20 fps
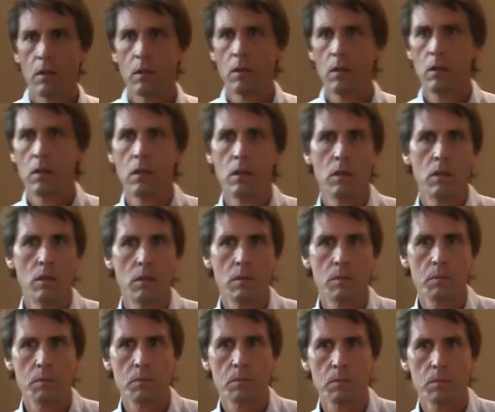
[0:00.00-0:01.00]
research
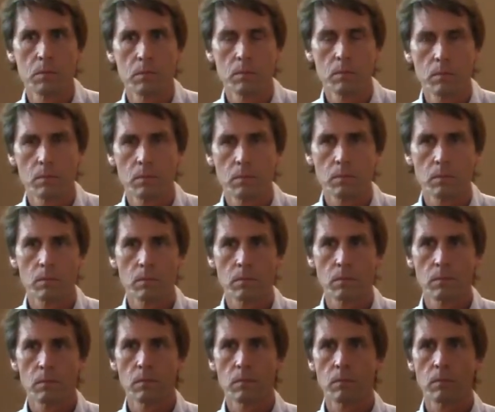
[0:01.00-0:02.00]
that you have,
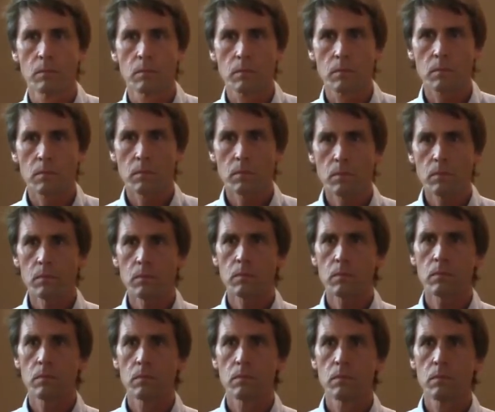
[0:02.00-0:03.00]
um, that you've
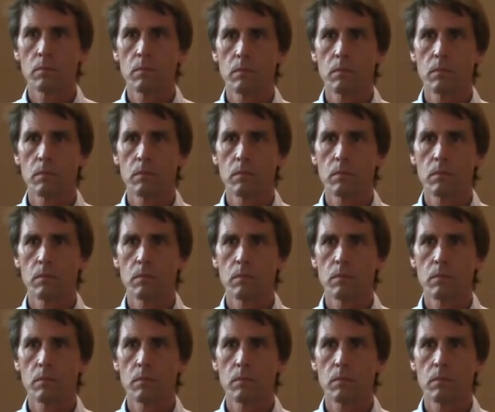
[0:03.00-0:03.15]
done